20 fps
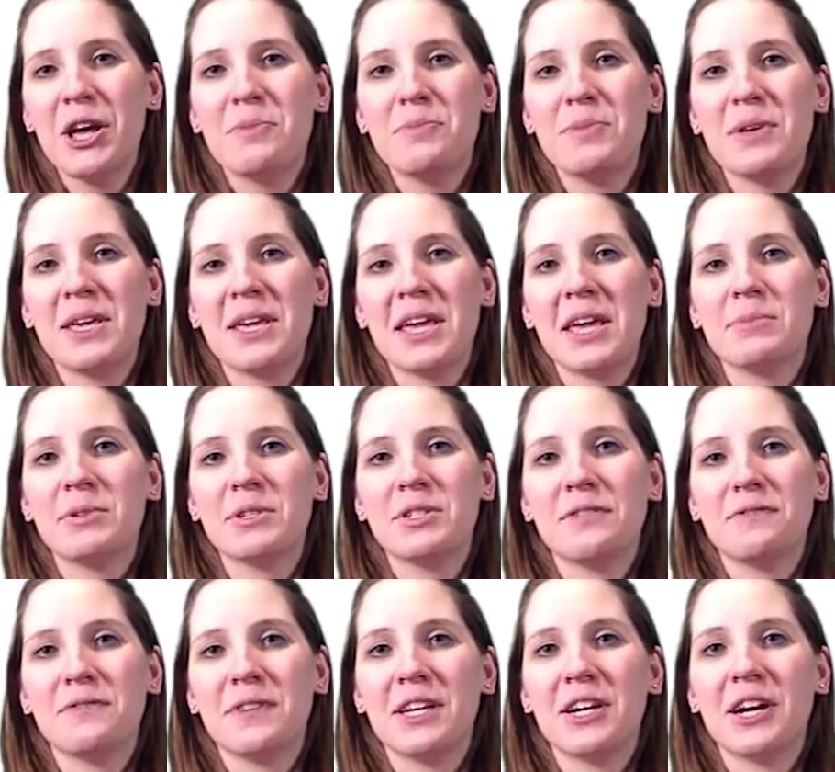being able
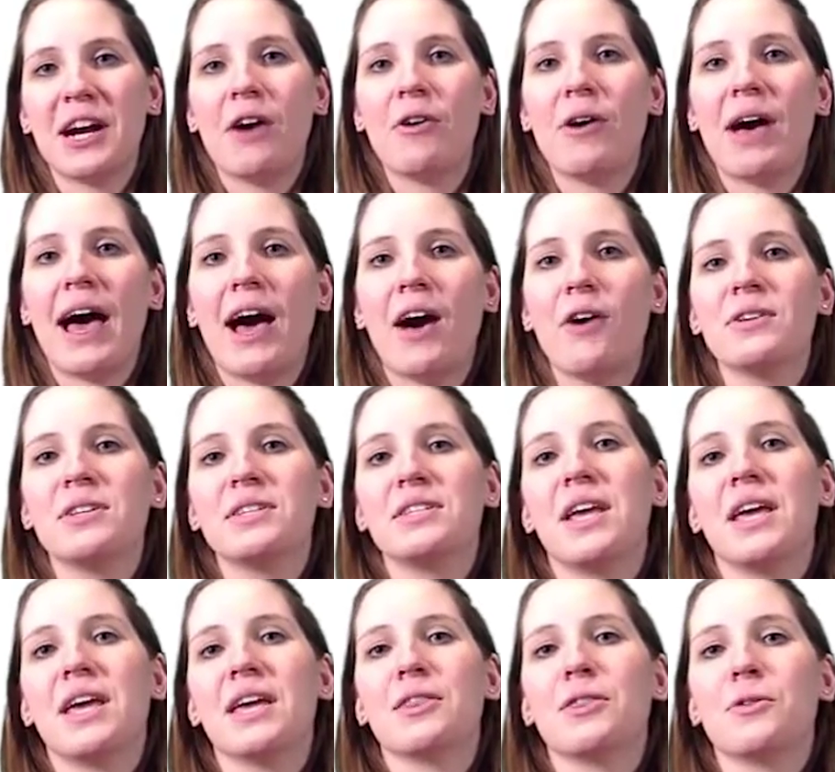to figure out how to
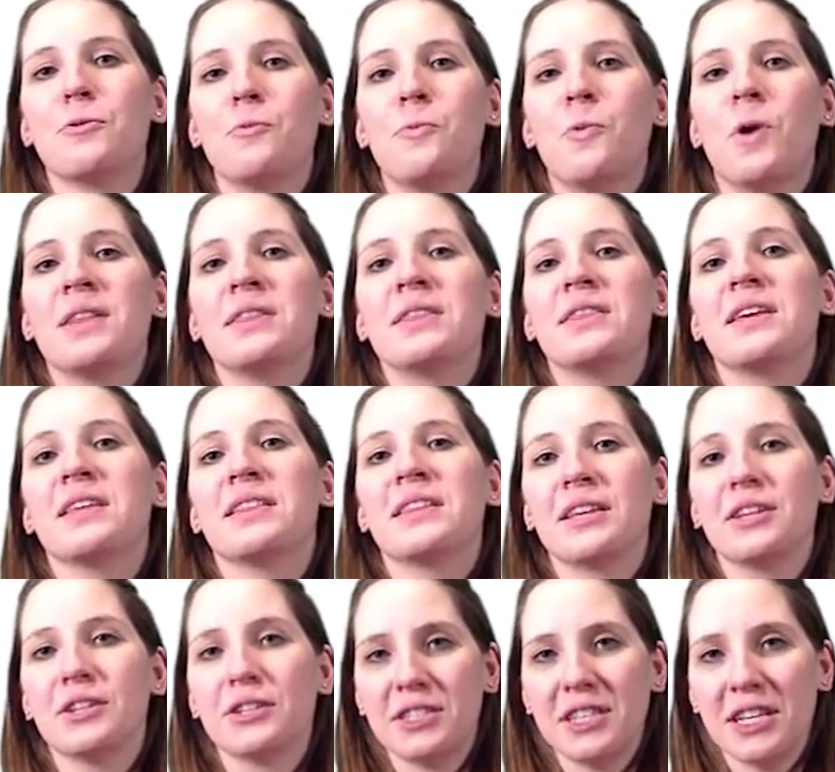take the one thing
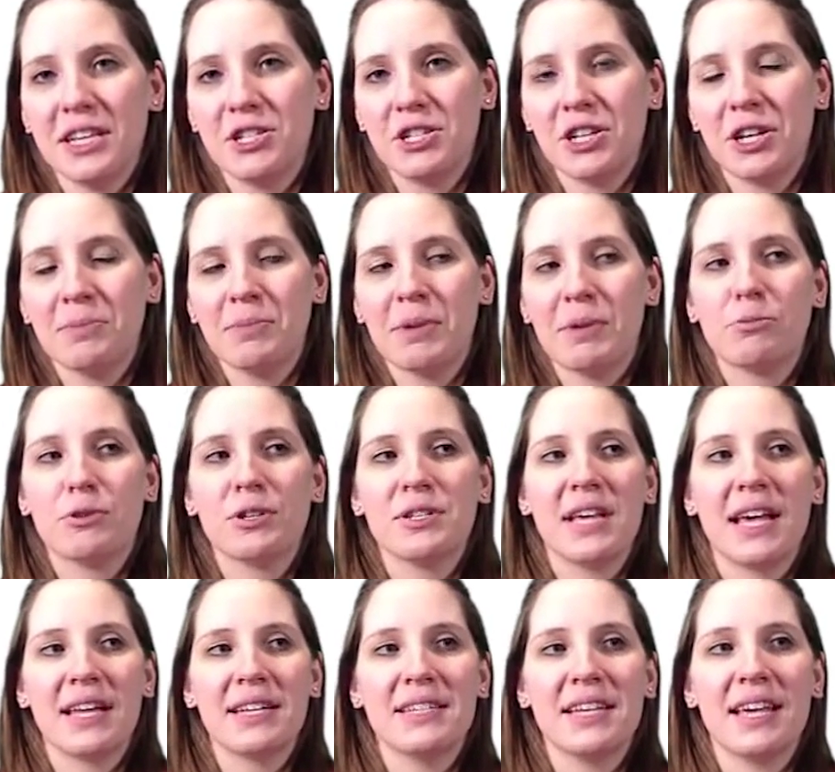that you're teaching but
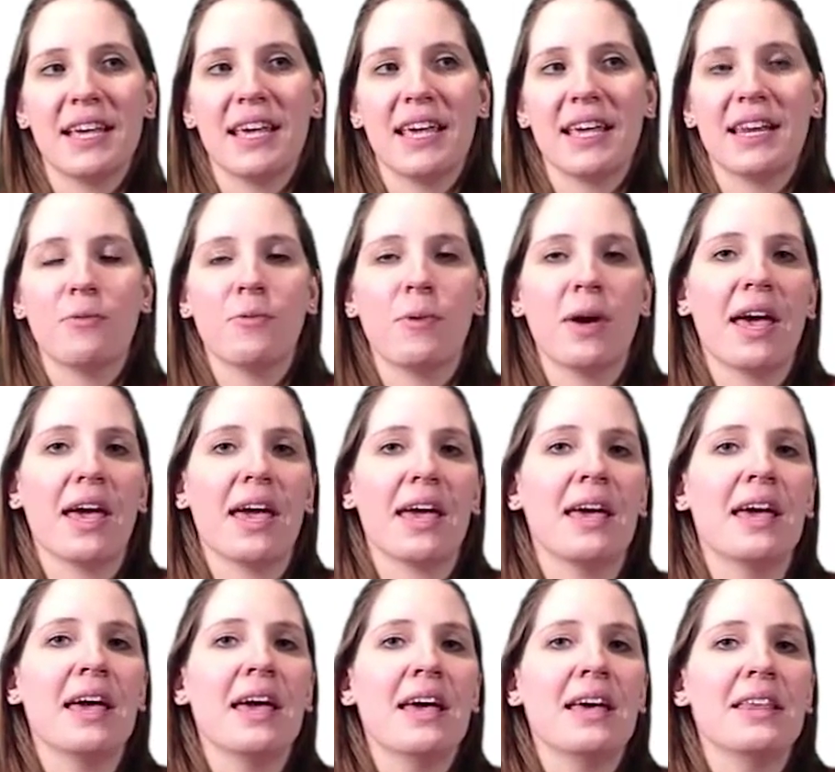present it in a
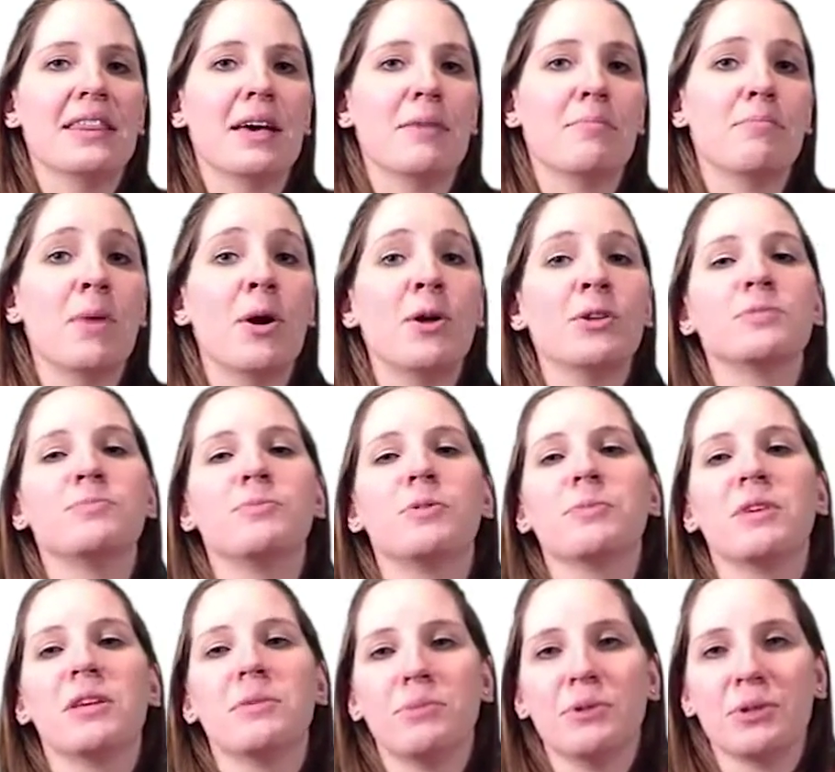way that multiple
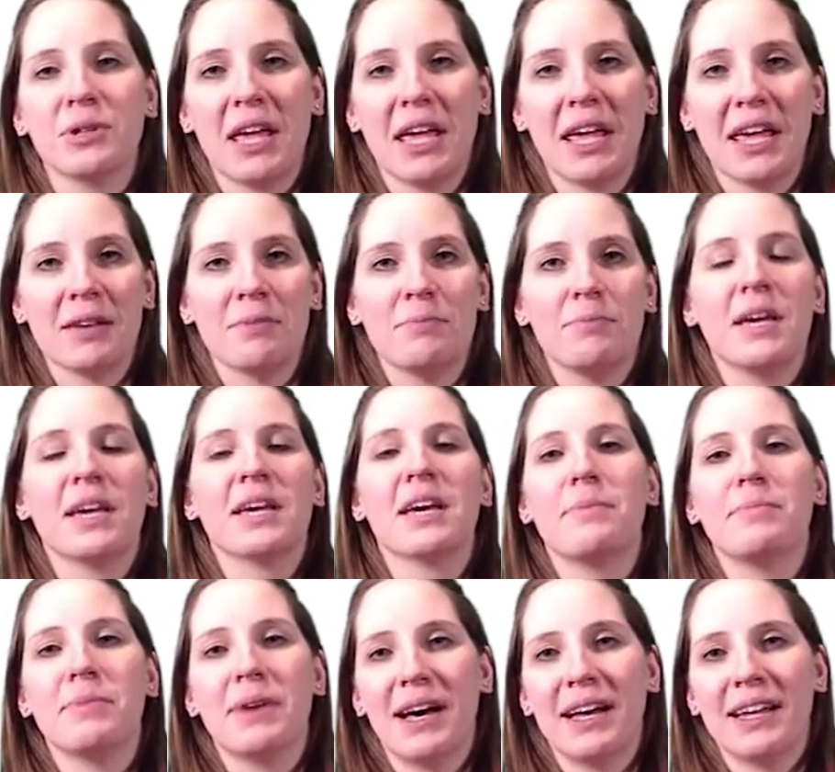people can pick
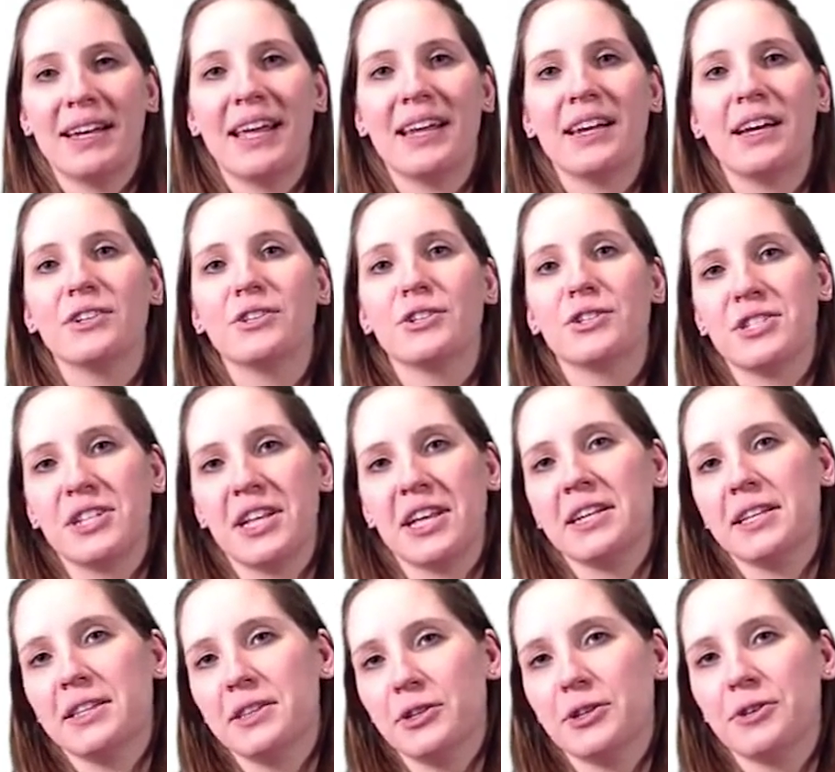up on and
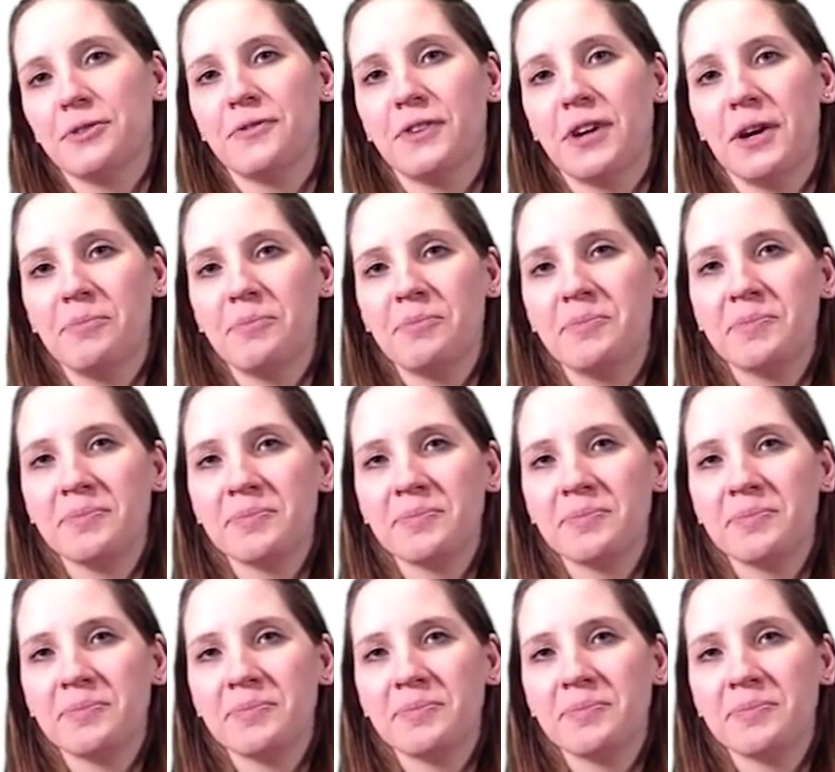understand and learn from.